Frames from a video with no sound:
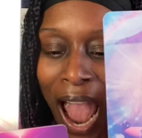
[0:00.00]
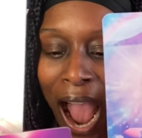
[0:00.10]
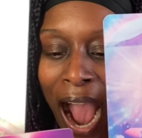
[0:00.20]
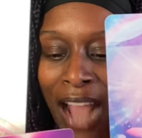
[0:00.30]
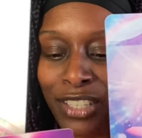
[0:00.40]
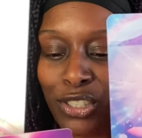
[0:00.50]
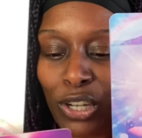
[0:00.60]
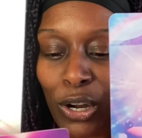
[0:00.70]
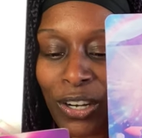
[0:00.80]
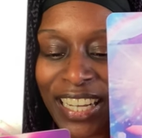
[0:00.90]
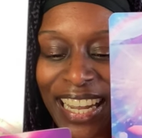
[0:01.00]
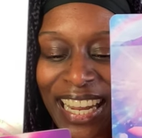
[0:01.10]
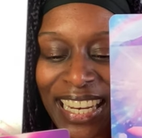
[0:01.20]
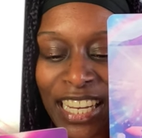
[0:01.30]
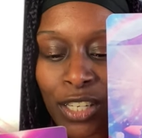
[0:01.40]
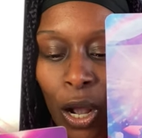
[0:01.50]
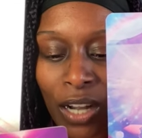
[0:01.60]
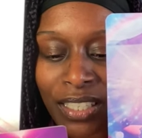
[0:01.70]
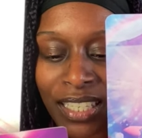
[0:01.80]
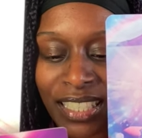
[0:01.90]
I turn any
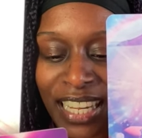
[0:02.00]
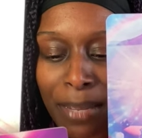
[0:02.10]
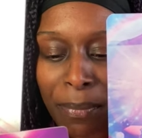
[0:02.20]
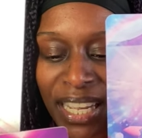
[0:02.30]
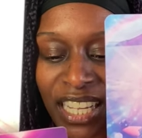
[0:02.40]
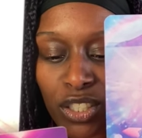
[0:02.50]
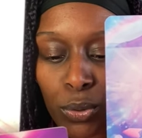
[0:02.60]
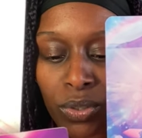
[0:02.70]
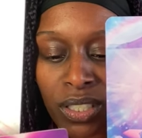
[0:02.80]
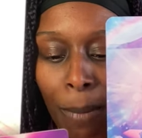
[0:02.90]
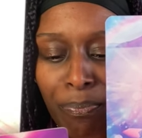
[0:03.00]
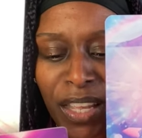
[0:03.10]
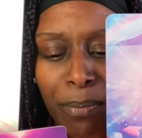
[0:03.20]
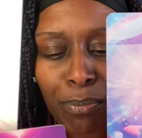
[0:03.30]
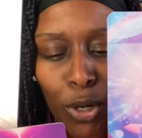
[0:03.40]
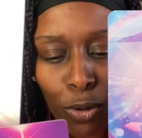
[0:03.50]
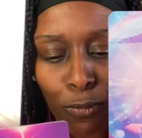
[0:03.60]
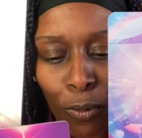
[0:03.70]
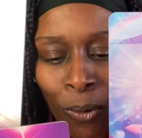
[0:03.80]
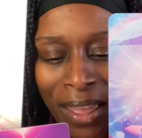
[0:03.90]
darkness in me into something
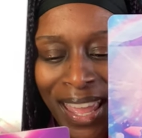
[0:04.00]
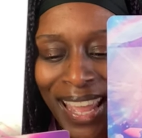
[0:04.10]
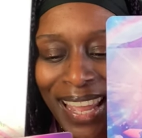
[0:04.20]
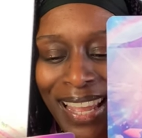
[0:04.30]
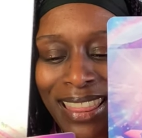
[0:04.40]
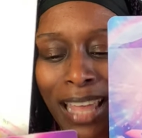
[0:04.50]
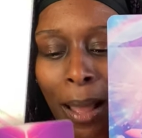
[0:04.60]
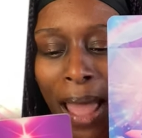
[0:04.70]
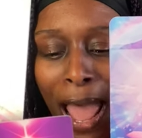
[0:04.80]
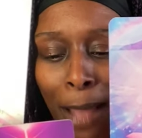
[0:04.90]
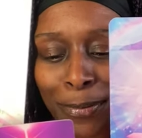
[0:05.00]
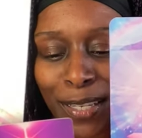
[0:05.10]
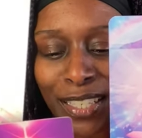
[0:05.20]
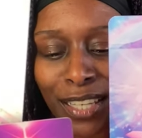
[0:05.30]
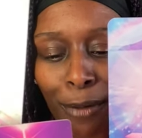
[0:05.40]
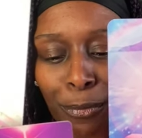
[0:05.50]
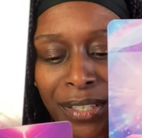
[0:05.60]
beautiful. In the absence of